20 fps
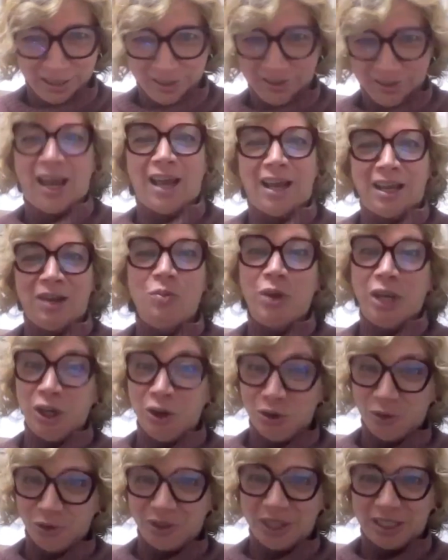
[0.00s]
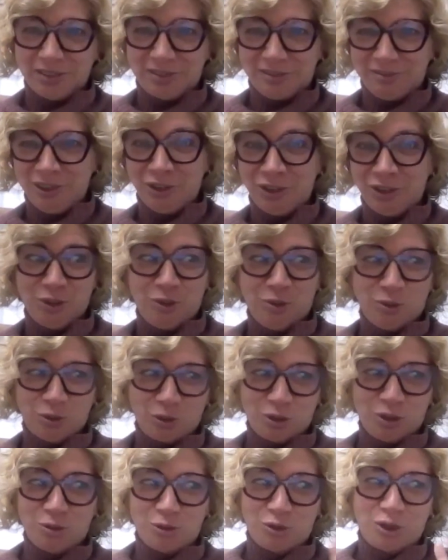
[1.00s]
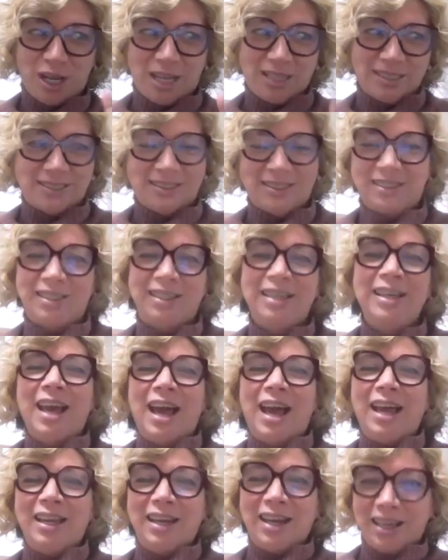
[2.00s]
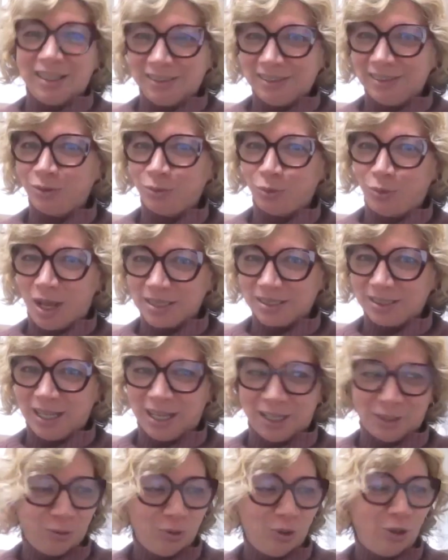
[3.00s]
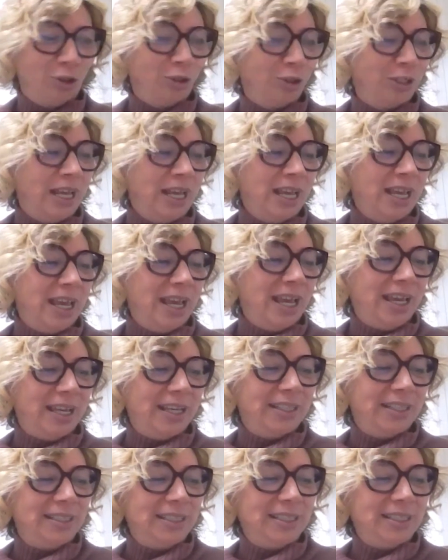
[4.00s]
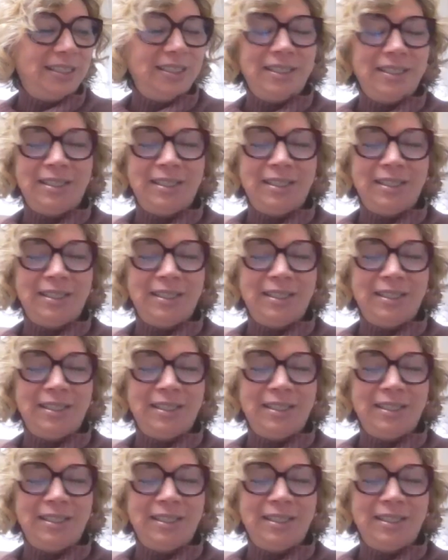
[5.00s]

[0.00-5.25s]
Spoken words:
And we know that, you just highlighted to us NATULON and